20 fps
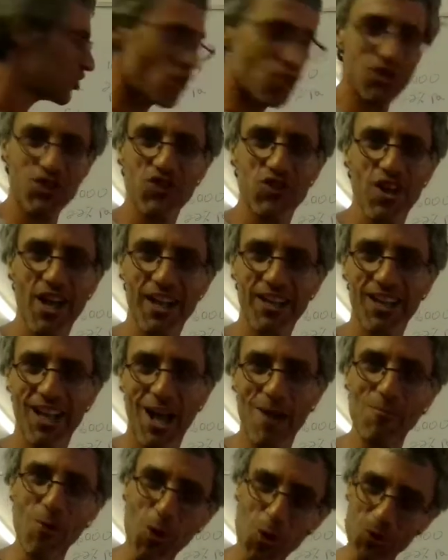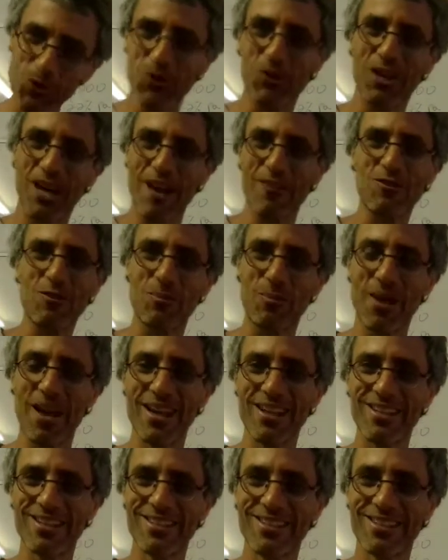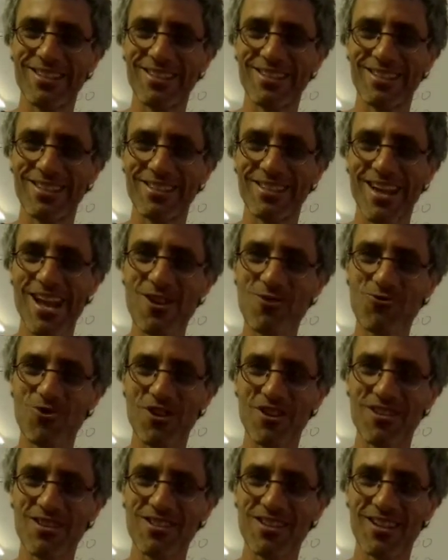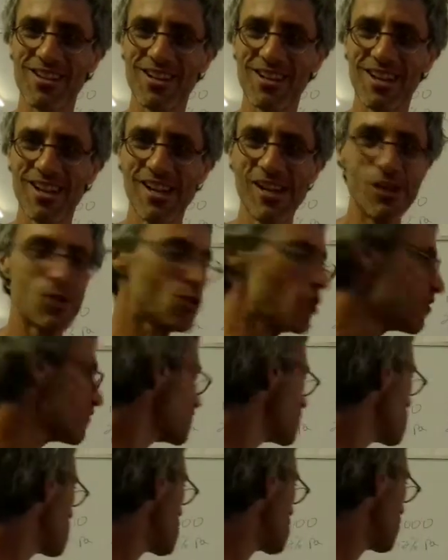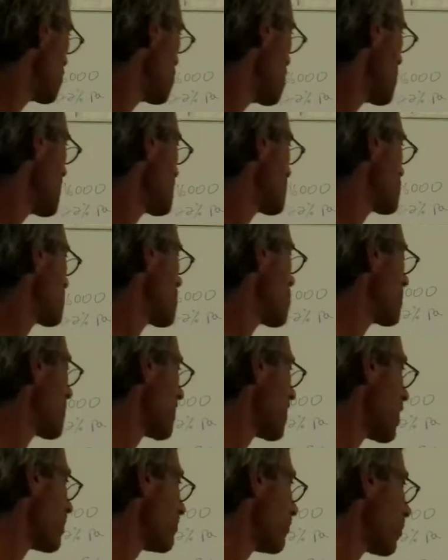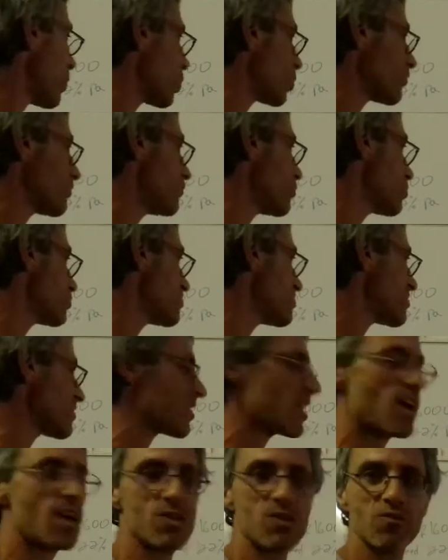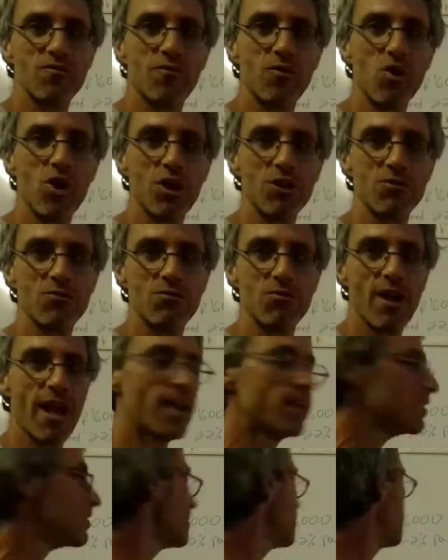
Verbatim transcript: just that. I'm also going to have to pay interest. So if you're going to go and say, okay, I borrowed 14,400 Rand,